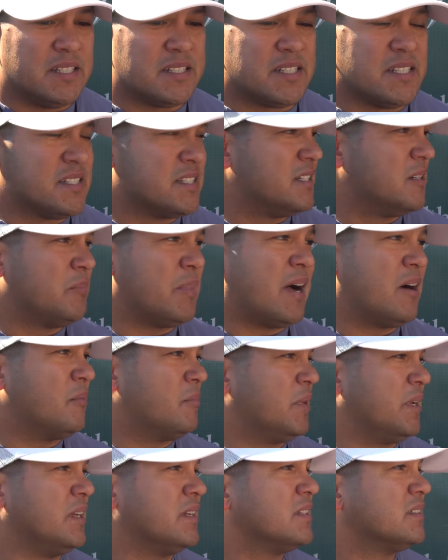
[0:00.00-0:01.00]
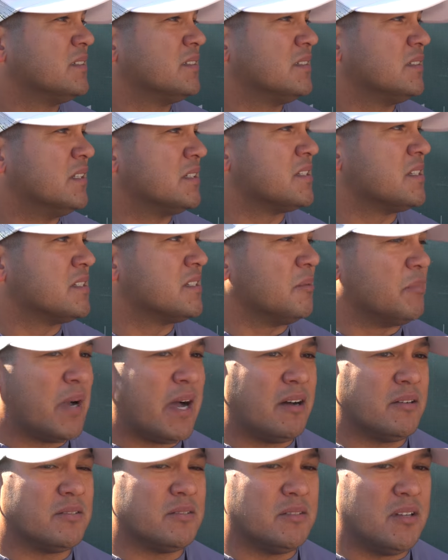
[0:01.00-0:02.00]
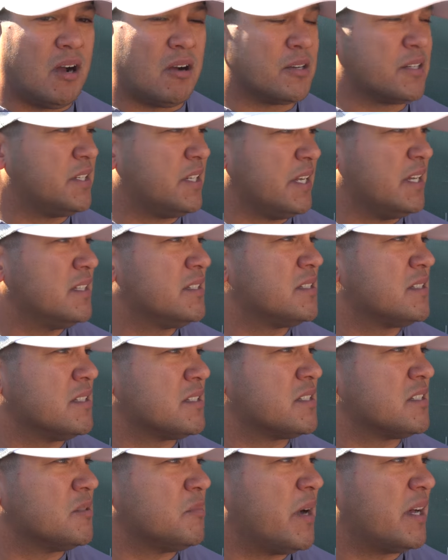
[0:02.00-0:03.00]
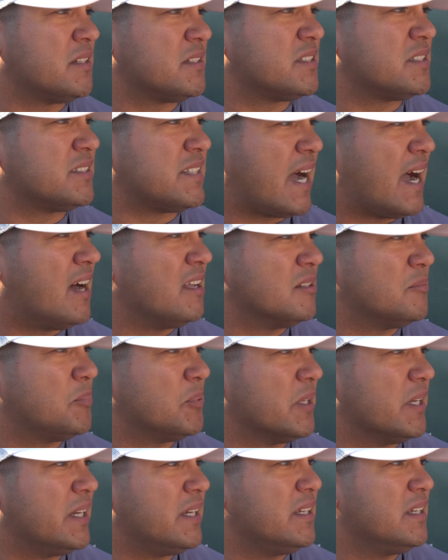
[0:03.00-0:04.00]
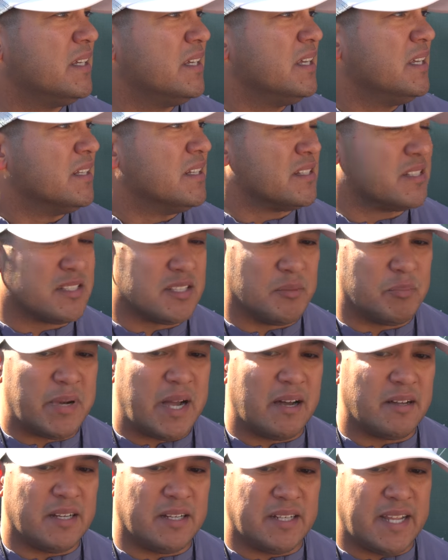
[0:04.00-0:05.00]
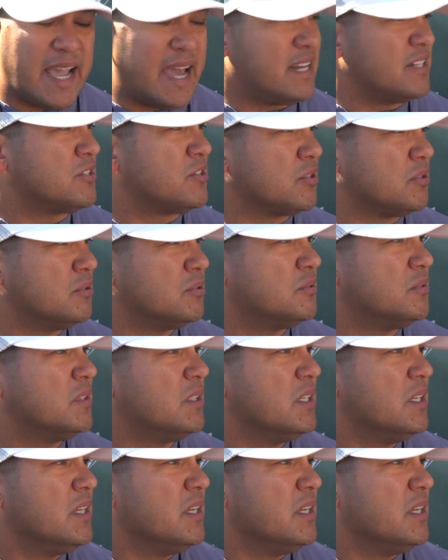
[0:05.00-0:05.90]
This isn't about me. This is about our kids. This is about a style of play. This is about an attitude.